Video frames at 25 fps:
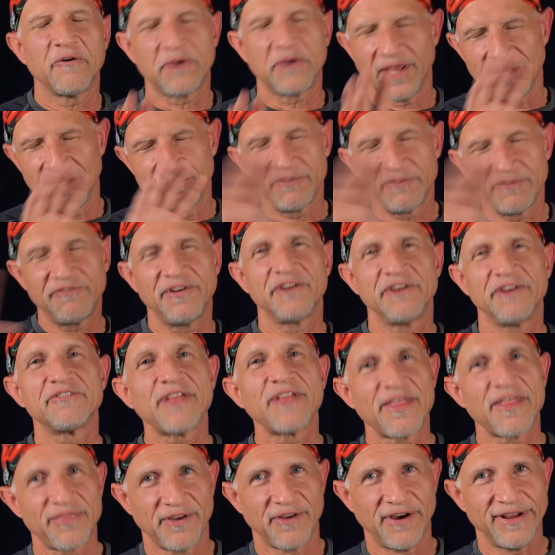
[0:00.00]
let me finish
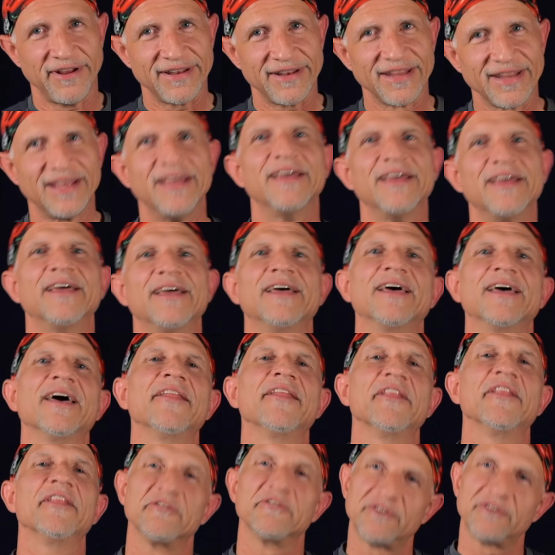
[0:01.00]
that thought
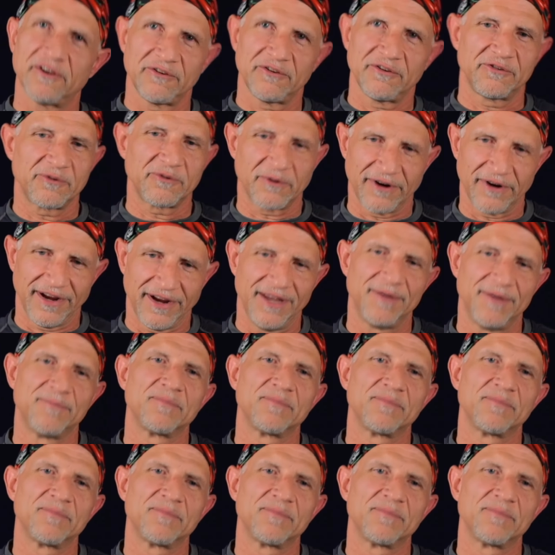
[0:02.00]
and then I'll tell a story.